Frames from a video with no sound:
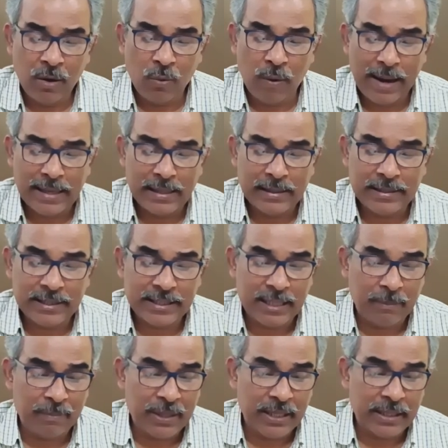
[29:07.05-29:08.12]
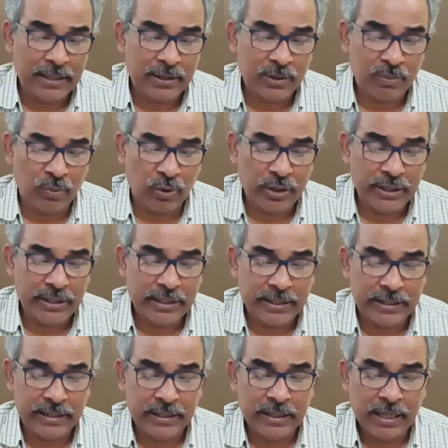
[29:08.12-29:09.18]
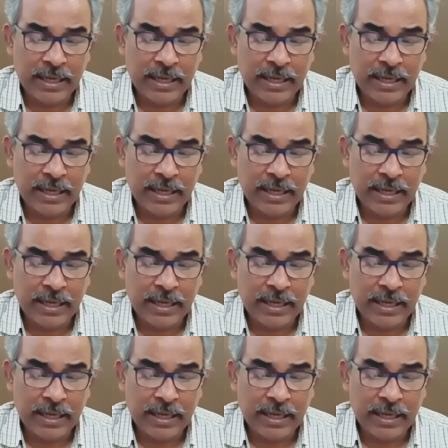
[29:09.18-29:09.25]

while shaping its polity.